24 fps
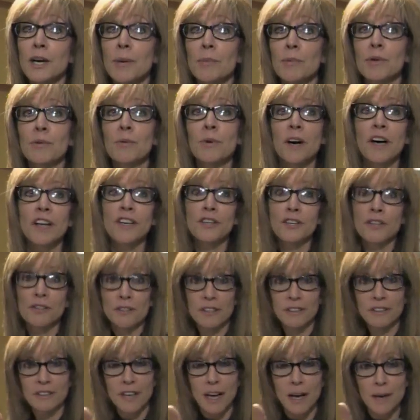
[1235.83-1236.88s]
Number one, New
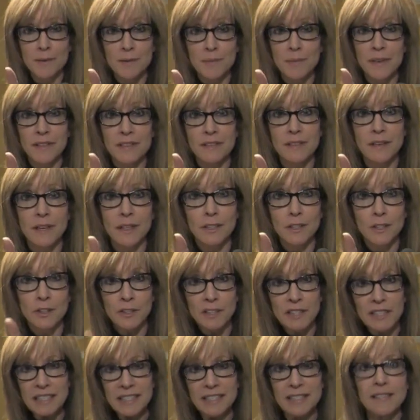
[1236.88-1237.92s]
York Times bestseller
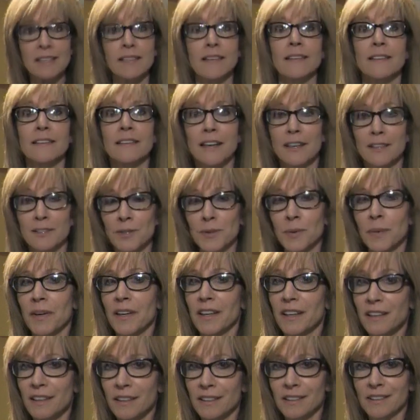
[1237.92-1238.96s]
list next
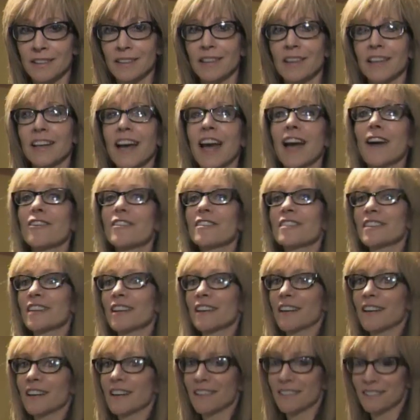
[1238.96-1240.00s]
week.
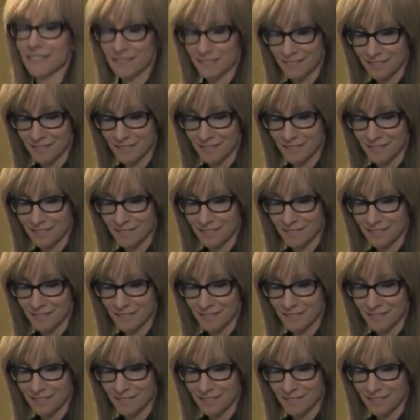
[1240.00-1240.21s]
Guarantee it.